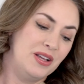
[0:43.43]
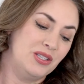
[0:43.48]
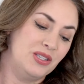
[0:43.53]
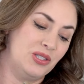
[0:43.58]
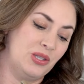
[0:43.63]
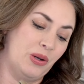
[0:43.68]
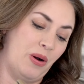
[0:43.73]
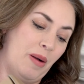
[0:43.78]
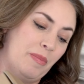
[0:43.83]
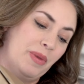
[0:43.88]

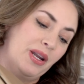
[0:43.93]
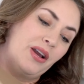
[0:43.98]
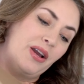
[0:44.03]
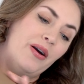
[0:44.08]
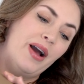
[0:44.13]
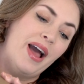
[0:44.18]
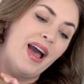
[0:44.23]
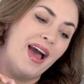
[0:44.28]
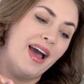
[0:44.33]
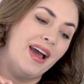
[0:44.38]
So I'm gonna go
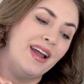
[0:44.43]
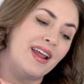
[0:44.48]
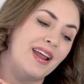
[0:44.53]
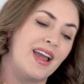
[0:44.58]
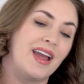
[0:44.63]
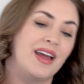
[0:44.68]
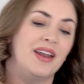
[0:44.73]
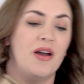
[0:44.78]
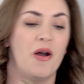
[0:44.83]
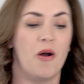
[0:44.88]
ahead
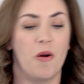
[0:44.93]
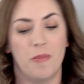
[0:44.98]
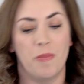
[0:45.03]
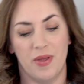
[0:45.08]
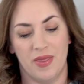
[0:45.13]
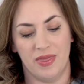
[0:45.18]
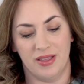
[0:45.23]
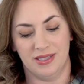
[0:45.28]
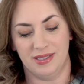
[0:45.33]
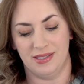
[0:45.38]
and
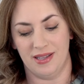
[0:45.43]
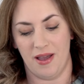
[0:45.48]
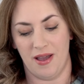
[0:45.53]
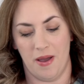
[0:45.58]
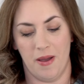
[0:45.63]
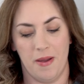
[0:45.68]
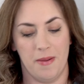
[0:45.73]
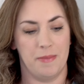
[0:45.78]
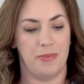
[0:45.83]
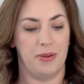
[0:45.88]
open this
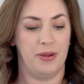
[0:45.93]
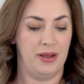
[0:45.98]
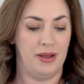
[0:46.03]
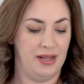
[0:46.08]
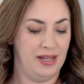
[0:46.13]
up.